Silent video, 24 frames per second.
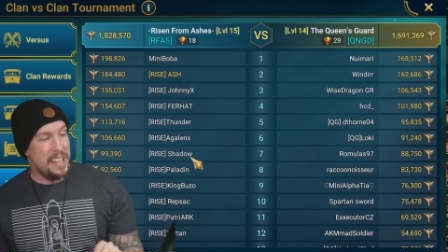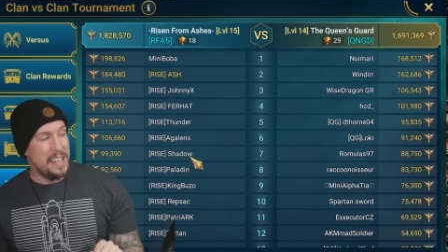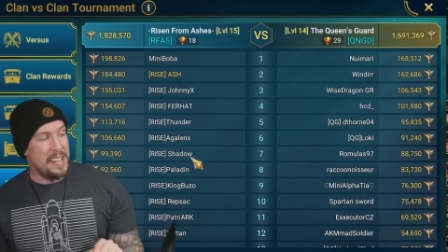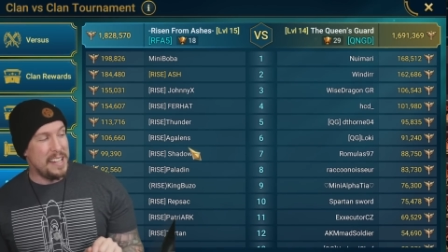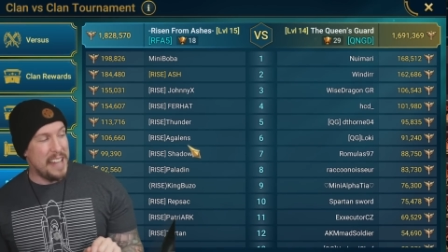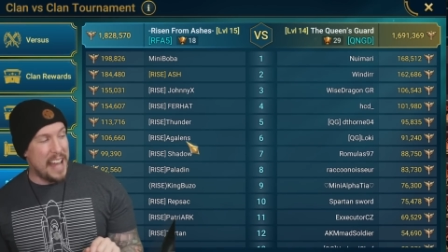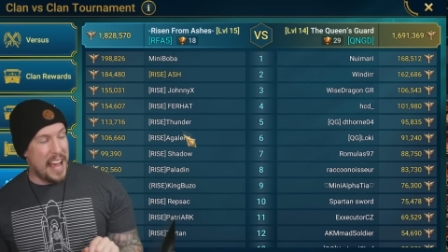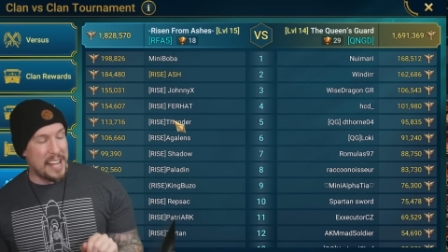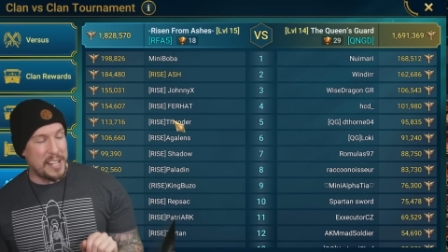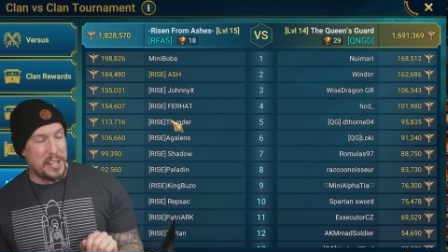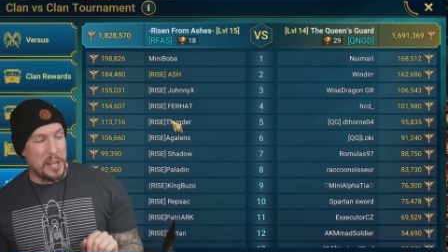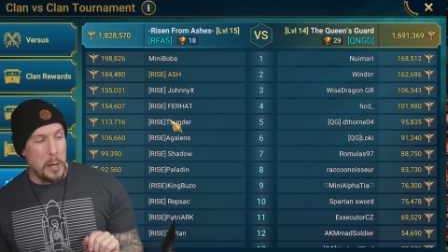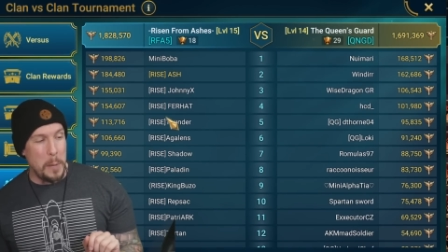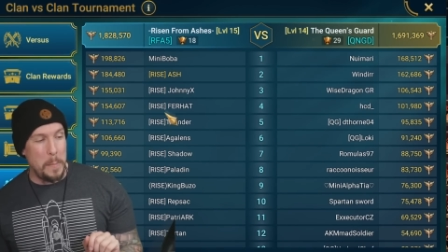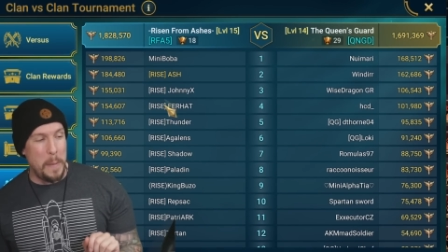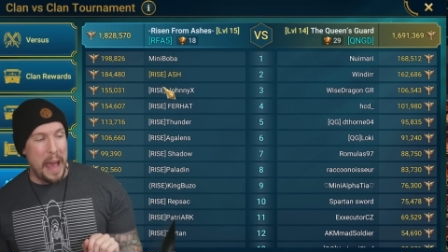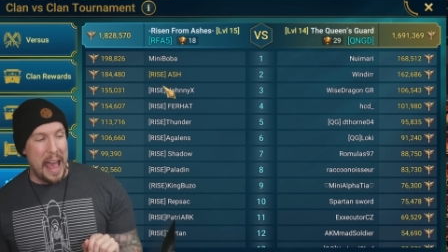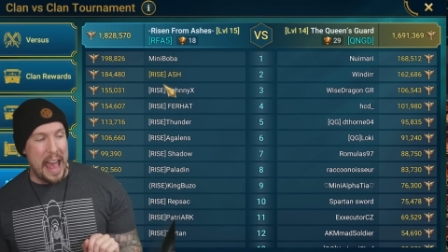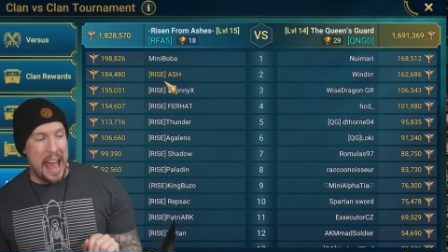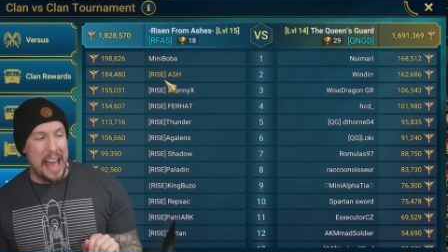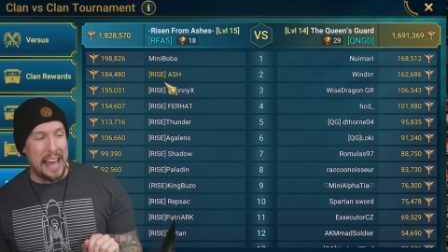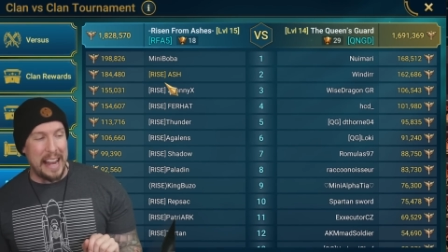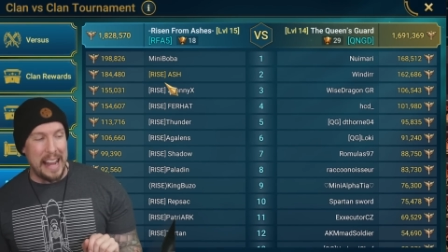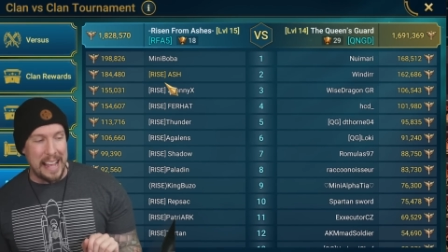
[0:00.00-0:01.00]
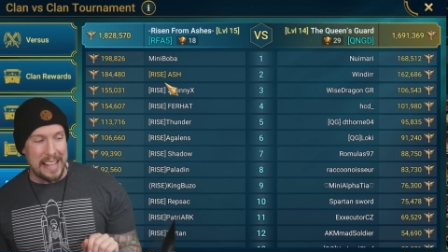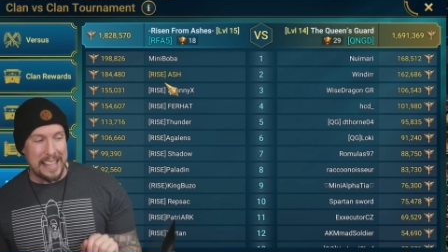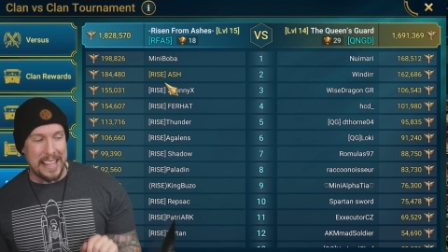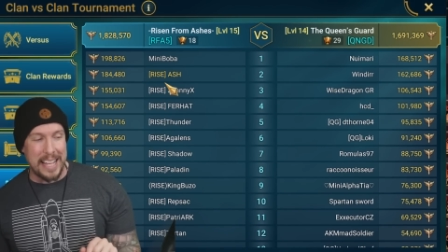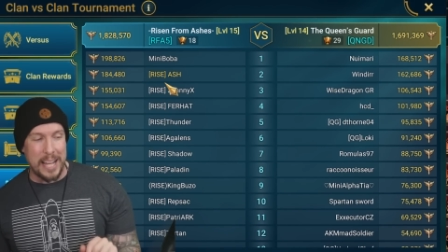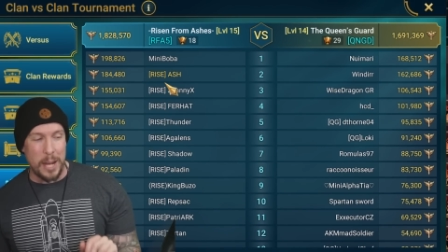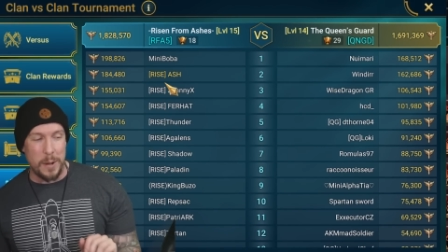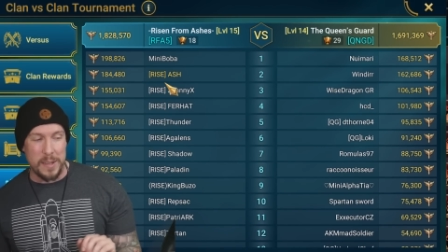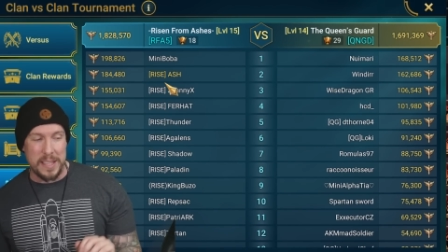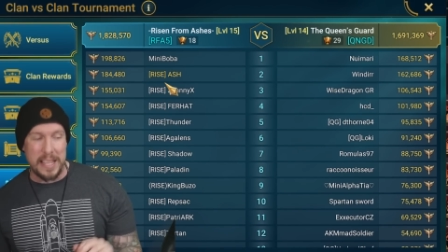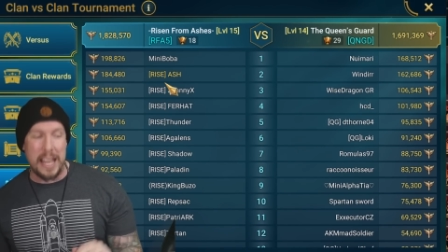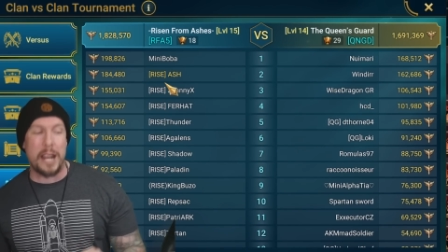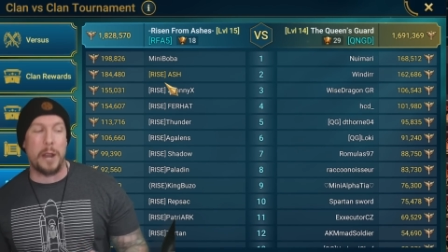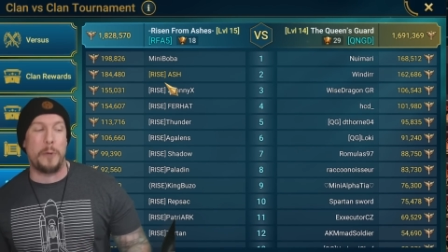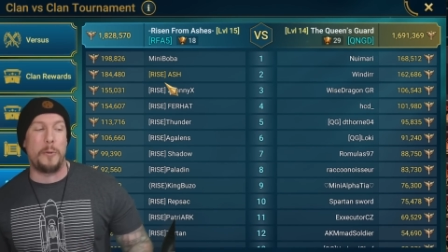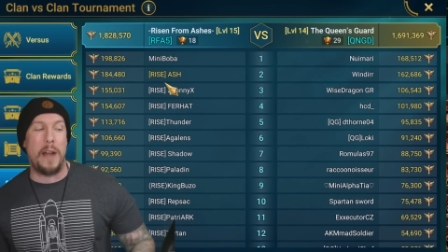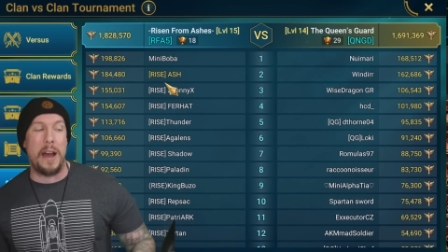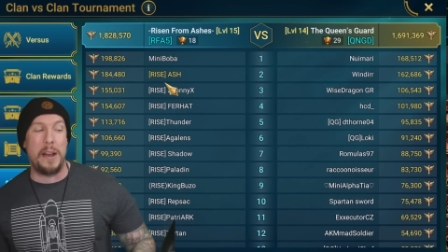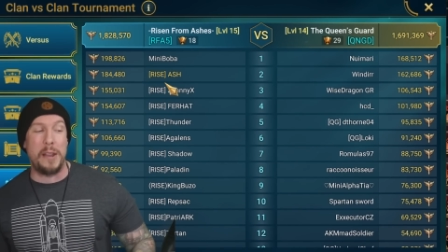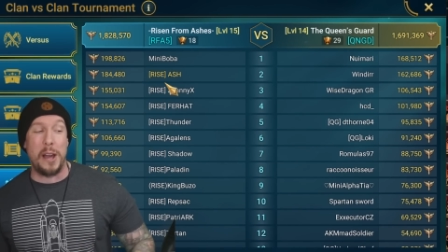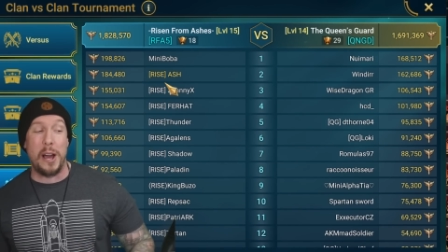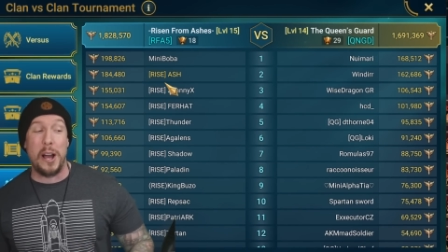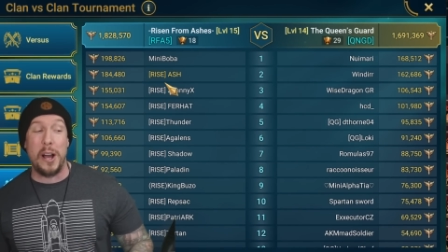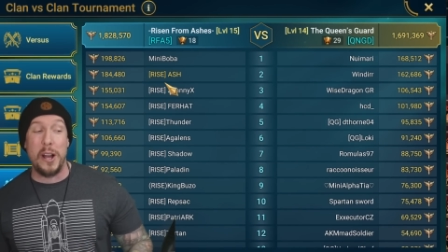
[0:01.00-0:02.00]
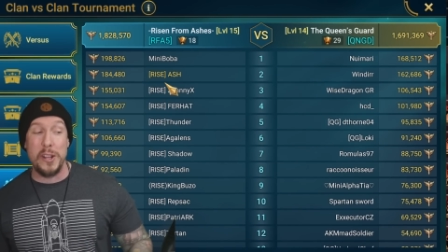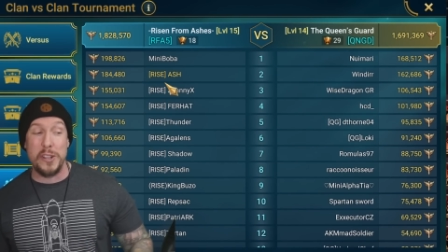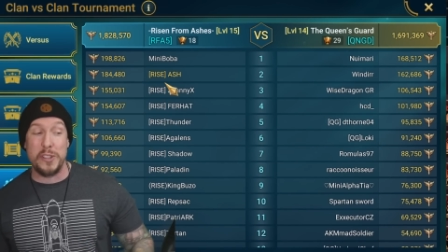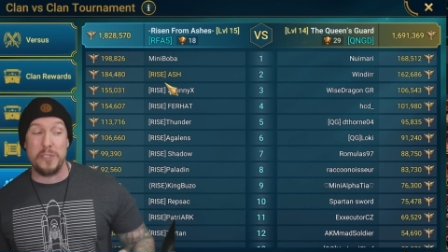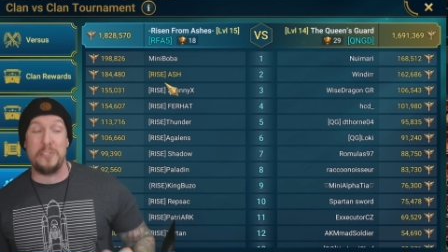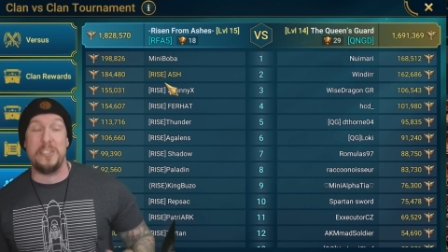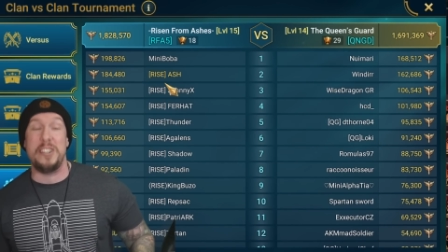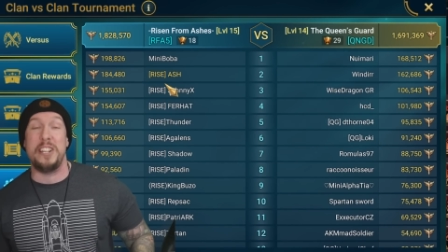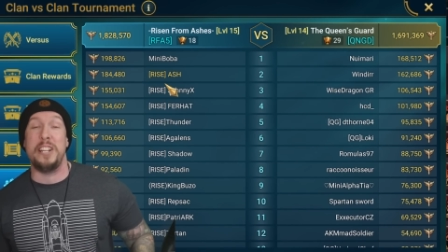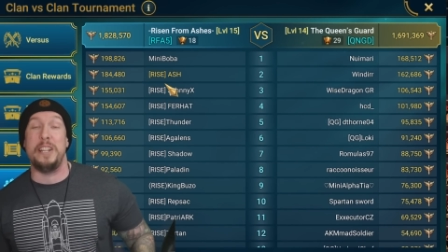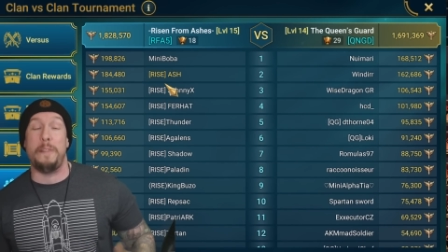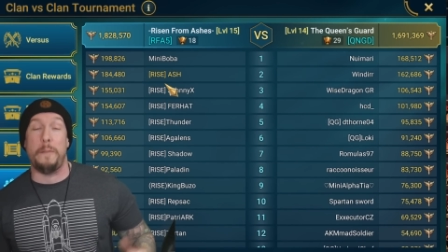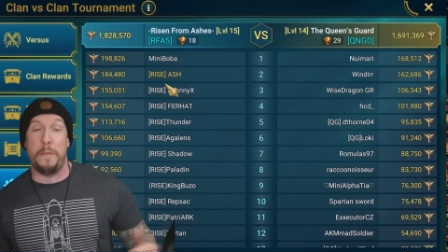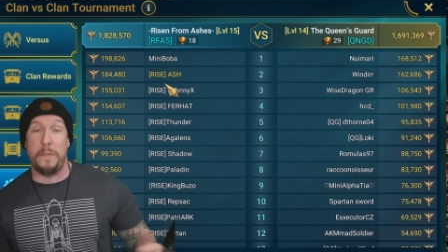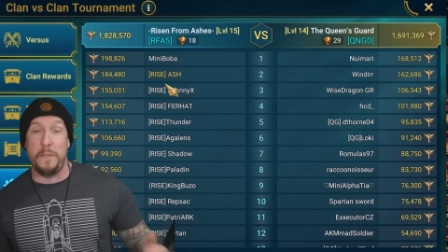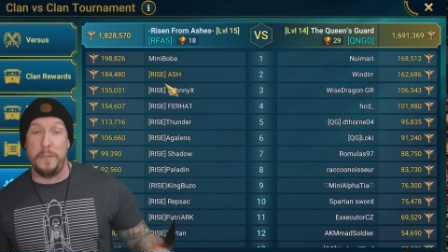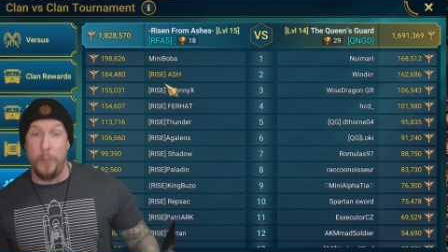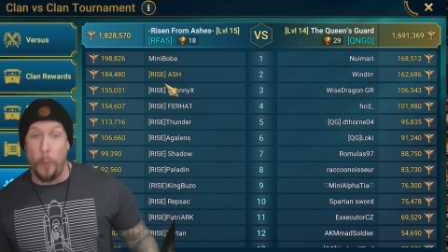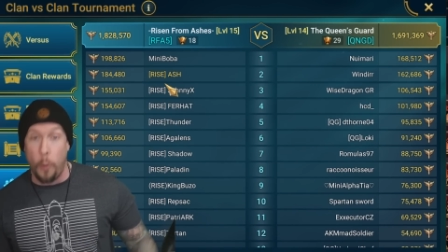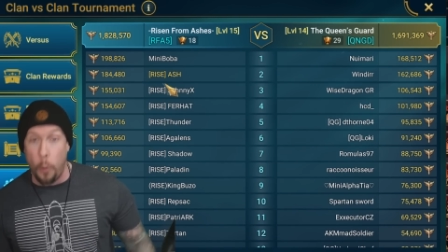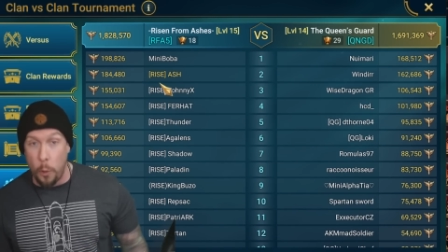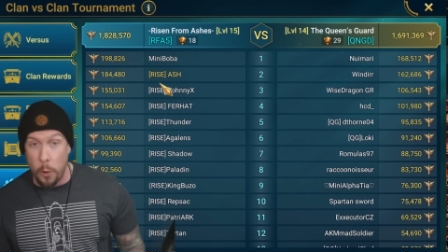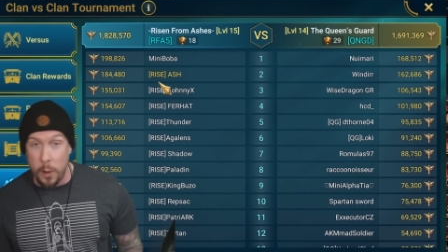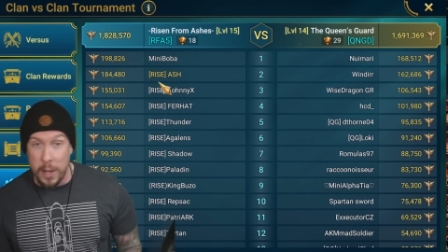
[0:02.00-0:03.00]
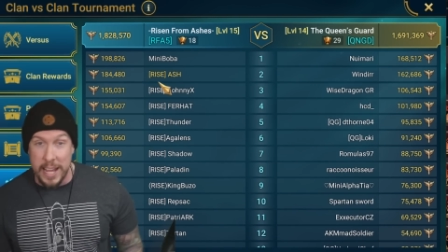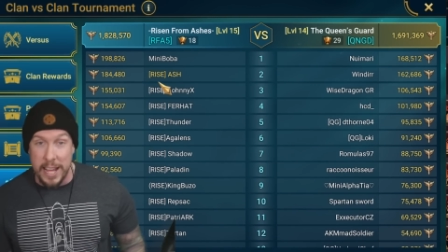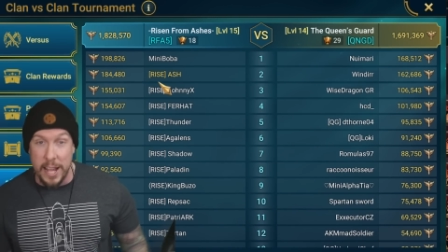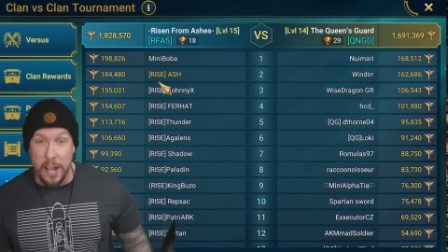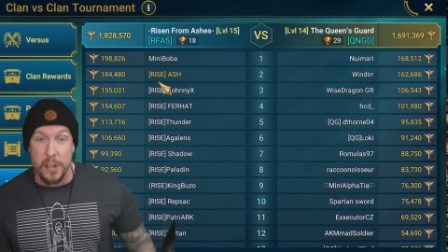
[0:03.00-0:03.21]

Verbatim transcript: Not too bad. I think I was at around 140,